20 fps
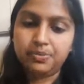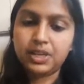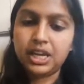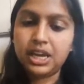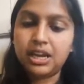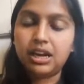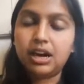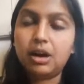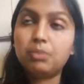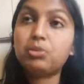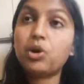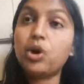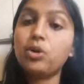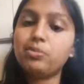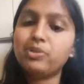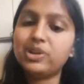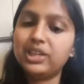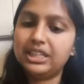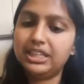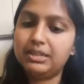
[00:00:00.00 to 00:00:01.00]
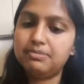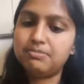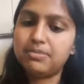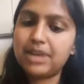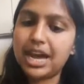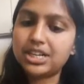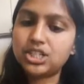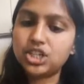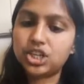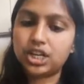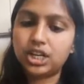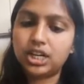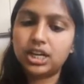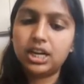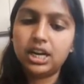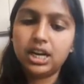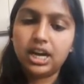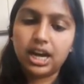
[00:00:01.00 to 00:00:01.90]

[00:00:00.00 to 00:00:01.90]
appropriately measure